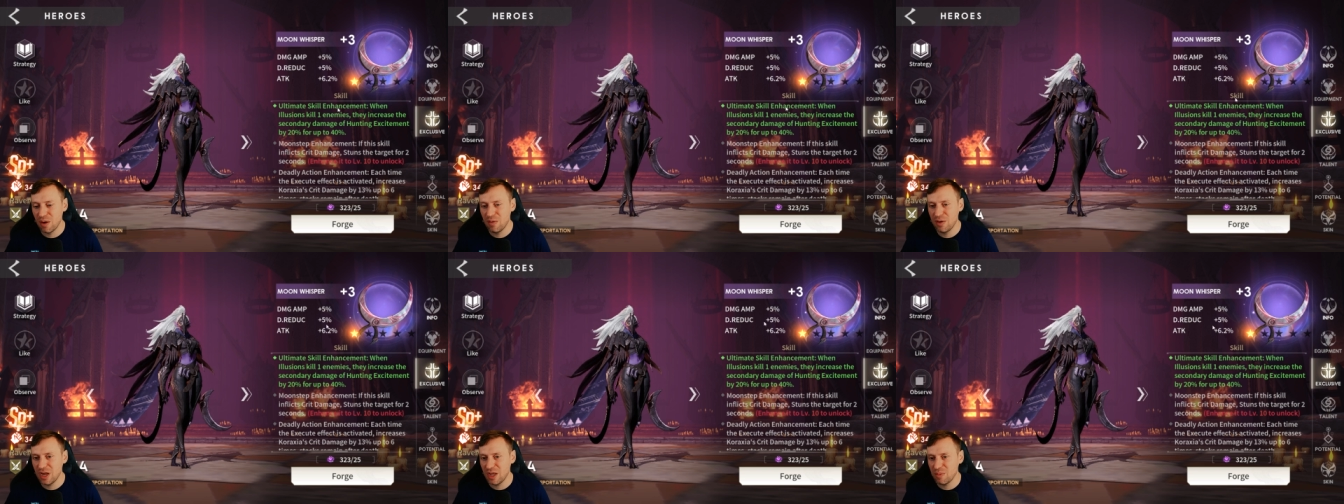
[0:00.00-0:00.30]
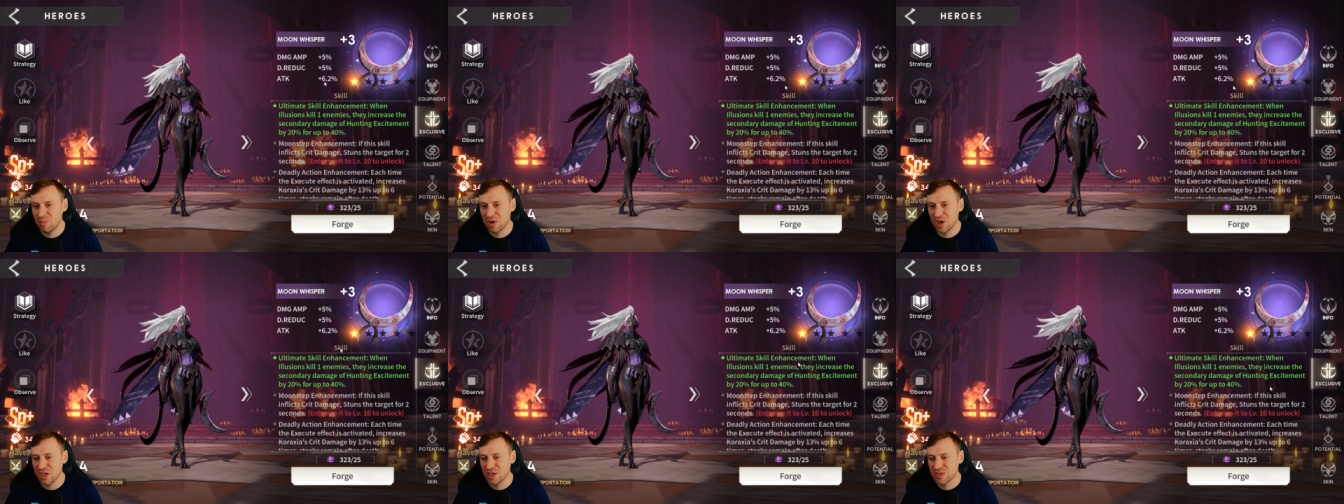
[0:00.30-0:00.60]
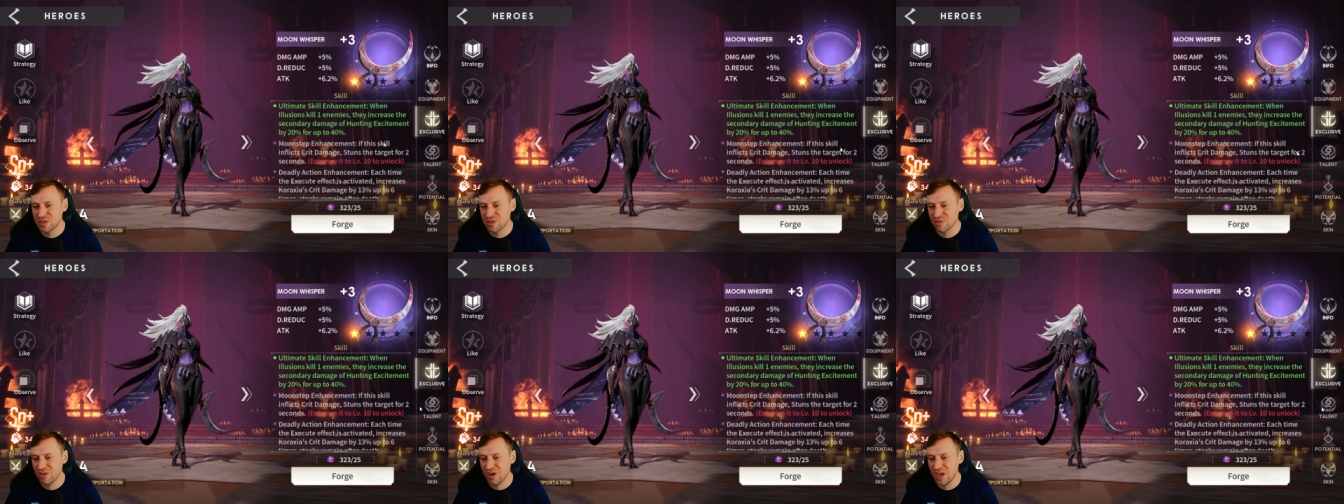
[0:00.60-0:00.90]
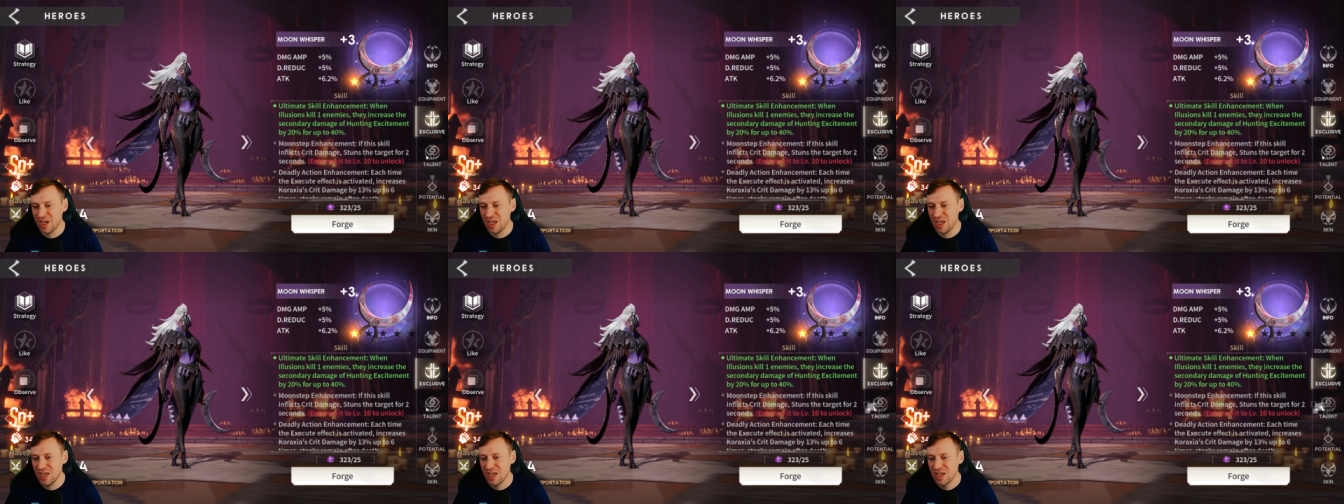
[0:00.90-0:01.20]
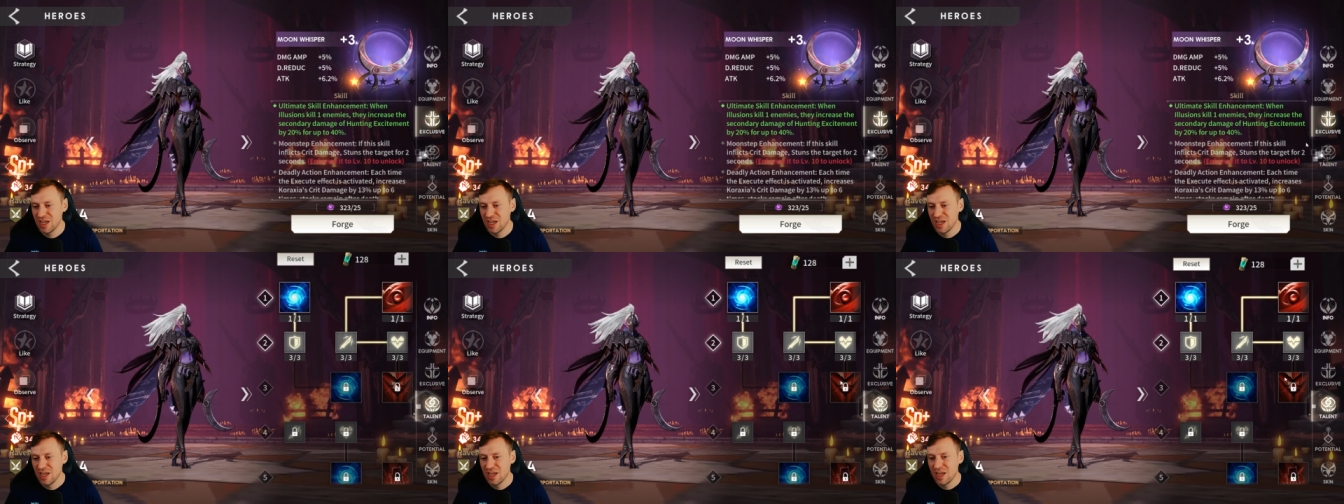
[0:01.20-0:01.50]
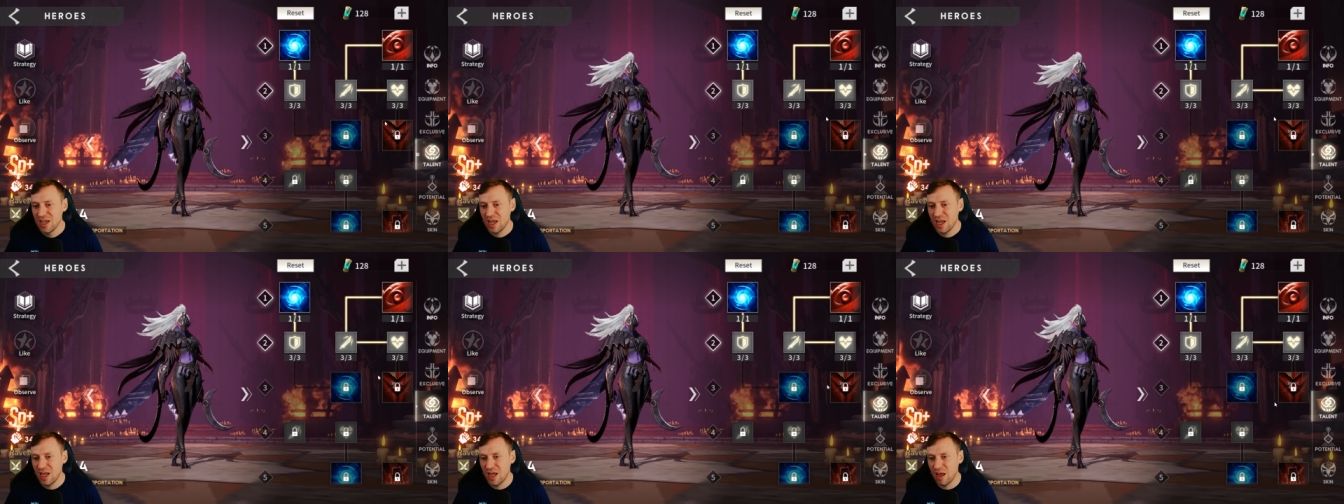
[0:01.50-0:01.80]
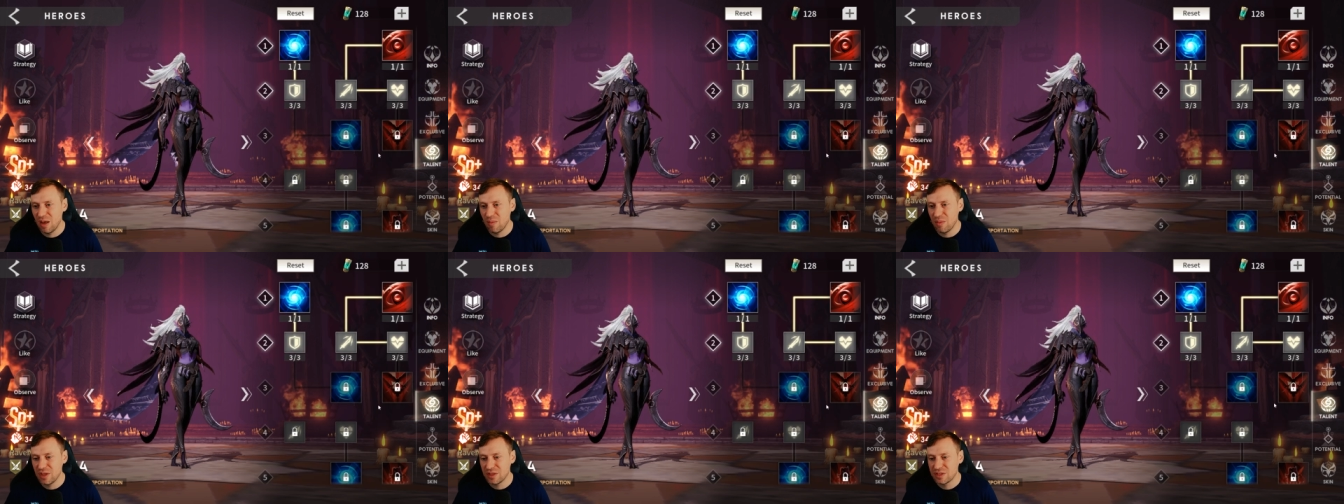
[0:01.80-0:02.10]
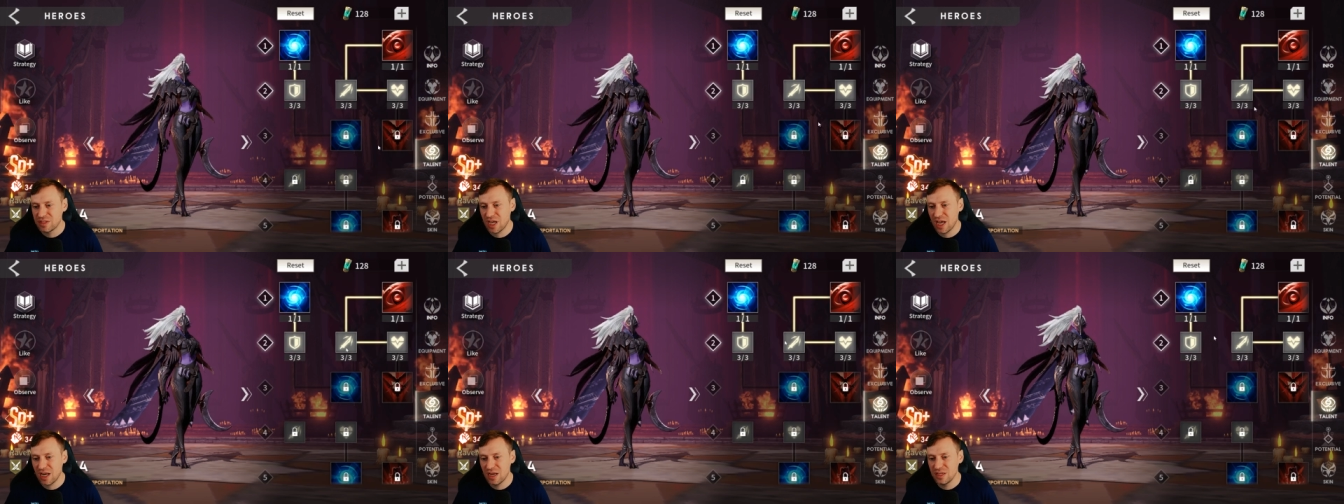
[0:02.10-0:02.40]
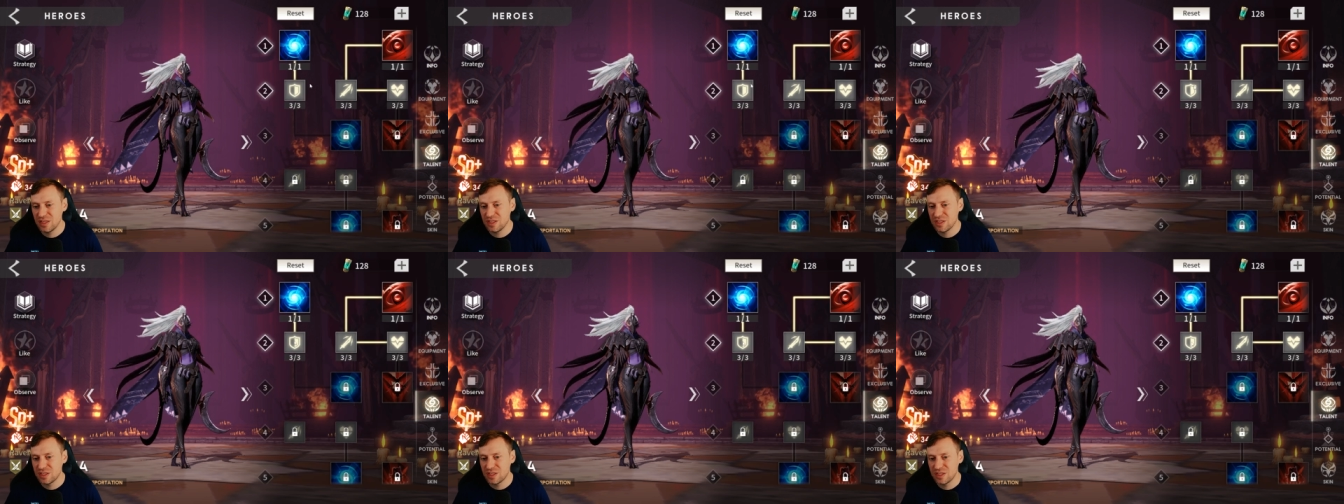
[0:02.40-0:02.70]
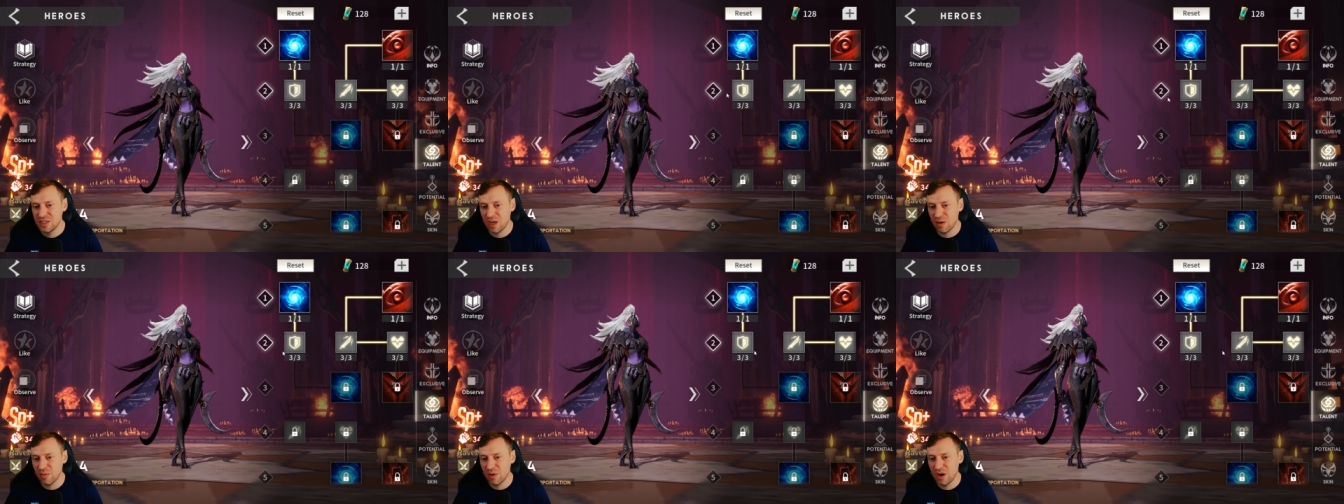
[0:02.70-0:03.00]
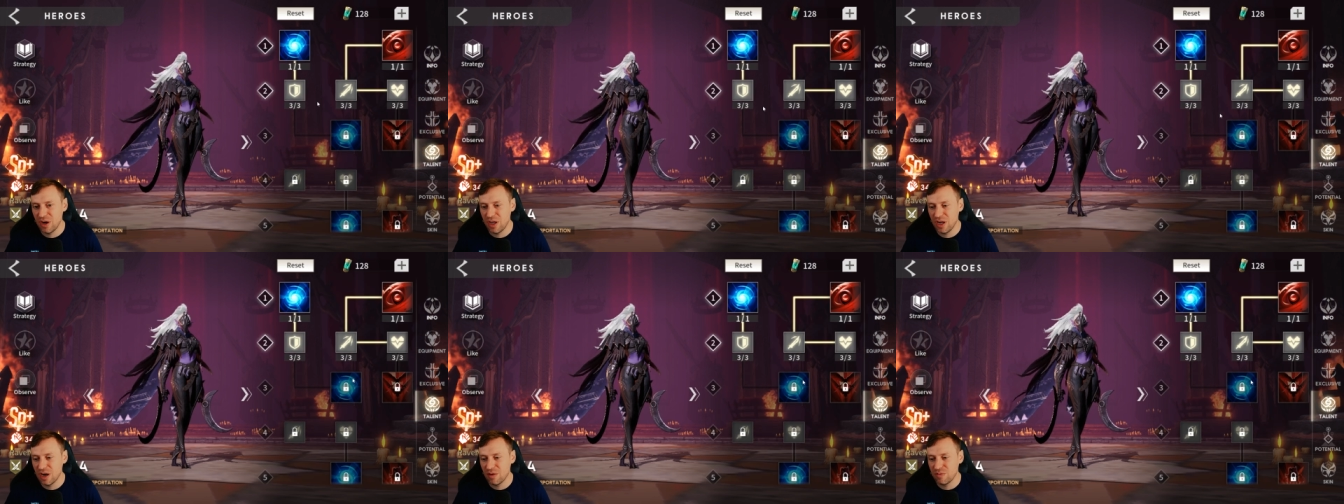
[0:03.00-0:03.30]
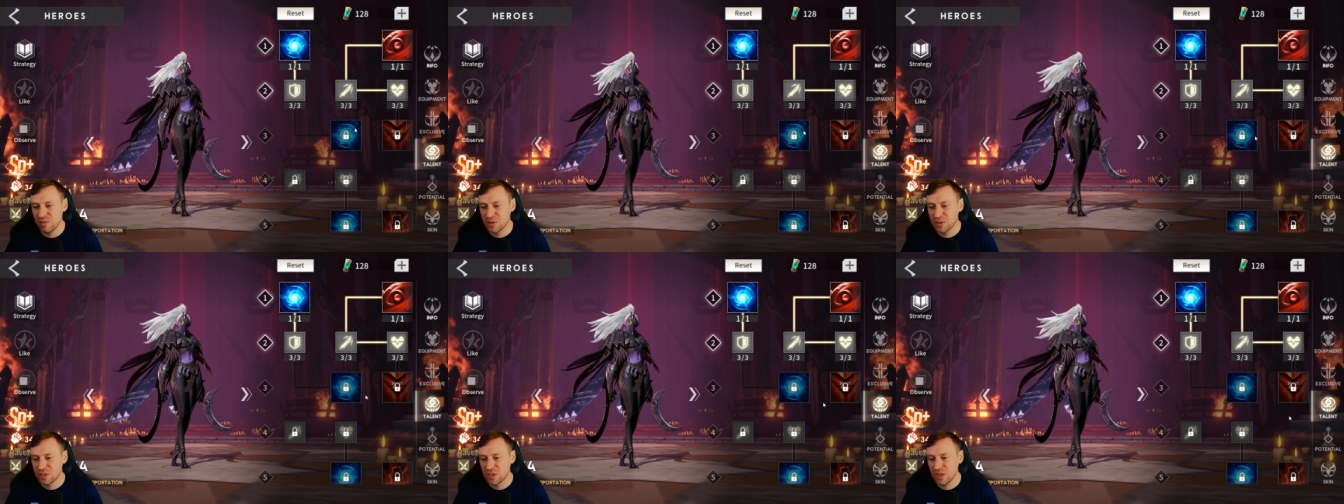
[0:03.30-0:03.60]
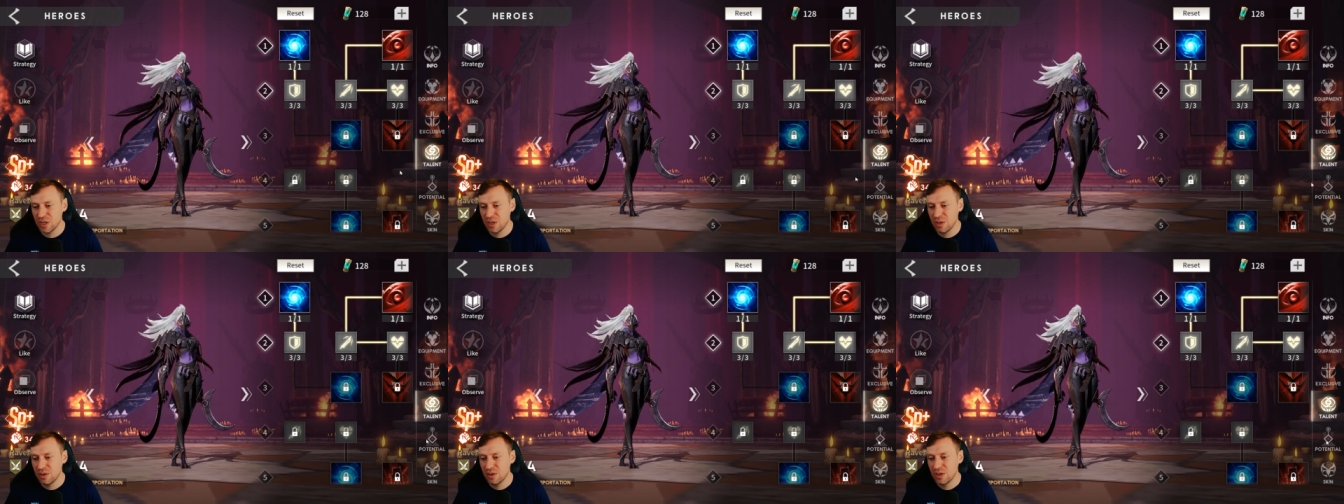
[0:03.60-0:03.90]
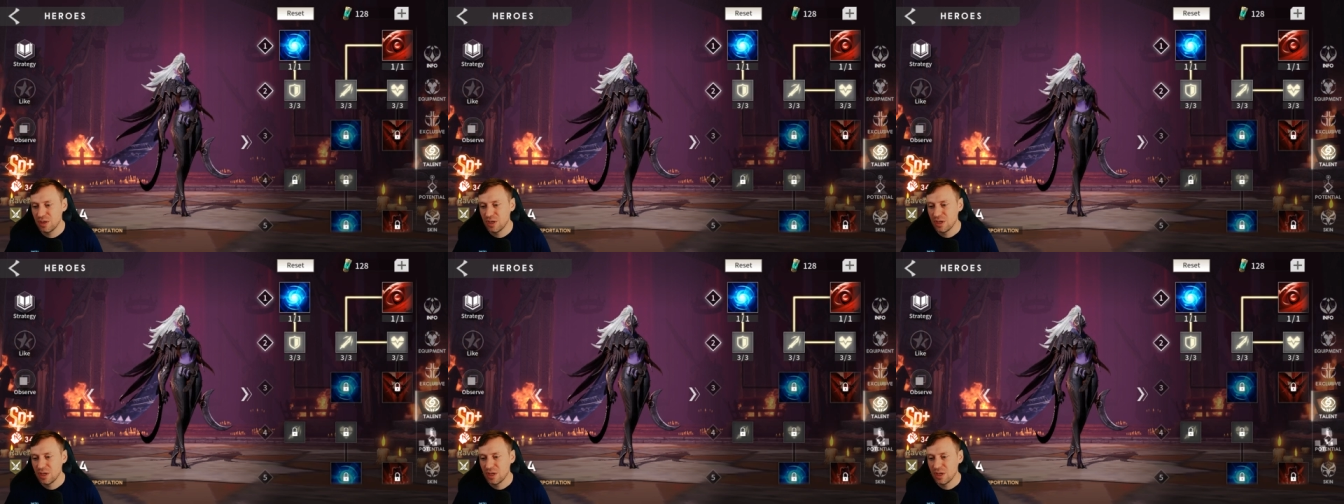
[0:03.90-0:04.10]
only plus three. Um, talents, you know, we're only at level two.